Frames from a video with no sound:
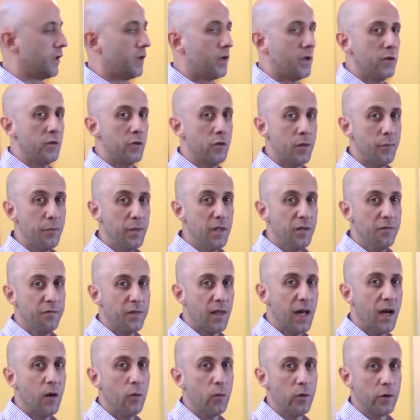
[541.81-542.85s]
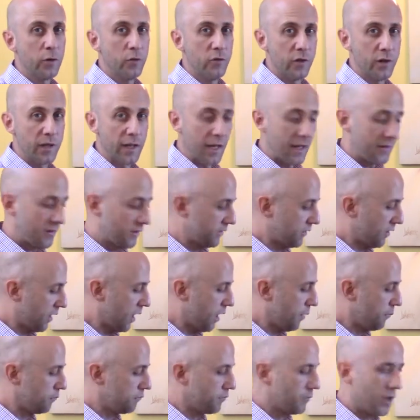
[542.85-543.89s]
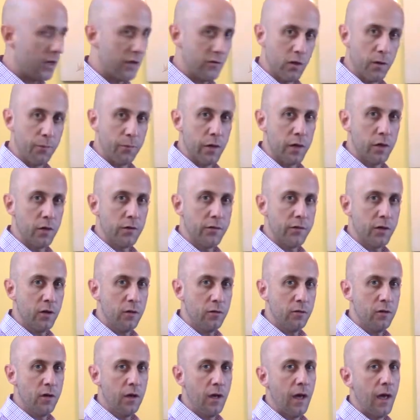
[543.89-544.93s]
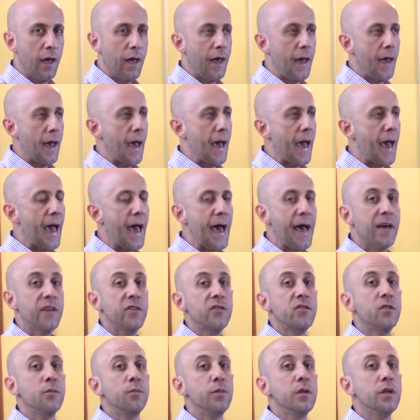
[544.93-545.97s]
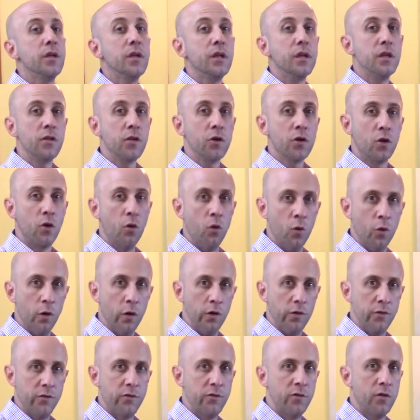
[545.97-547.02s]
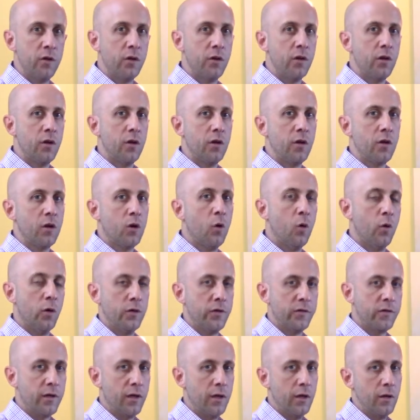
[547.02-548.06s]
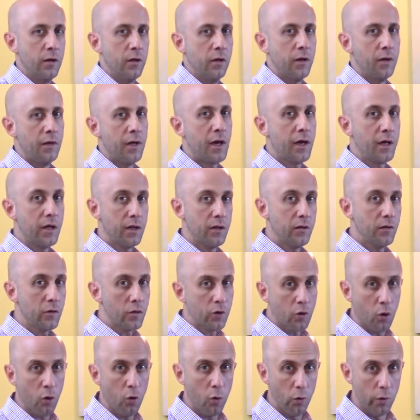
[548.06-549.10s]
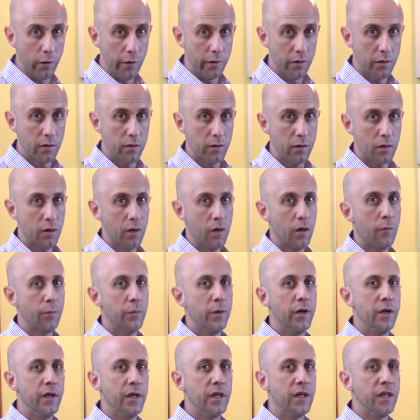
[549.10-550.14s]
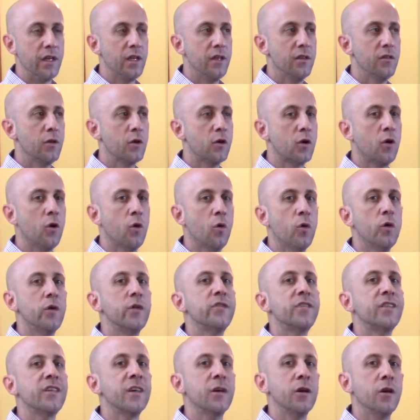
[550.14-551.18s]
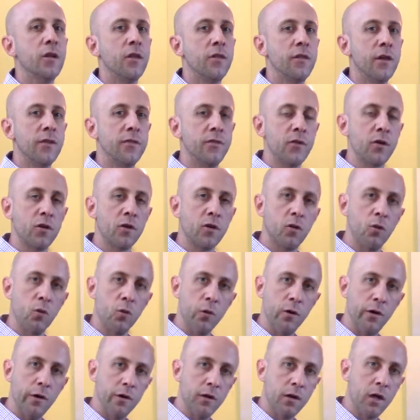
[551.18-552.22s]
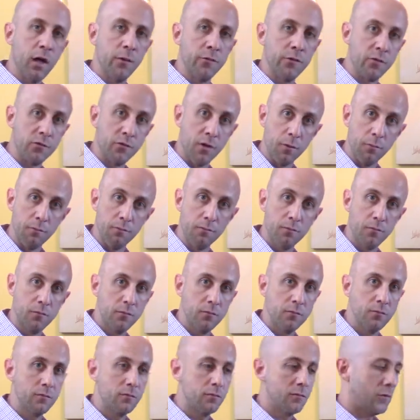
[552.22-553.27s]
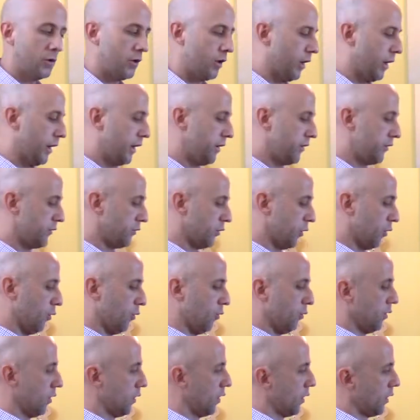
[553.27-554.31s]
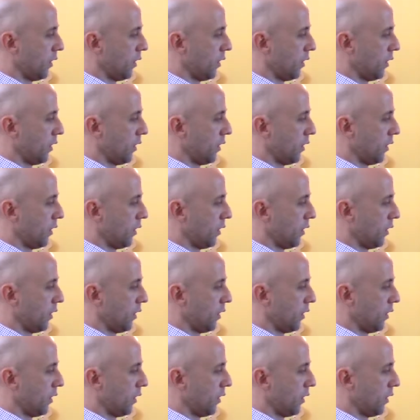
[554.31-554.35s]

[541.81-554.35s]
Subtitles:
So the B flat we're using at the top as our pedal tone has to be in the chord scale. Not in the chord, but in the chord scale that the chord comes from, all right? So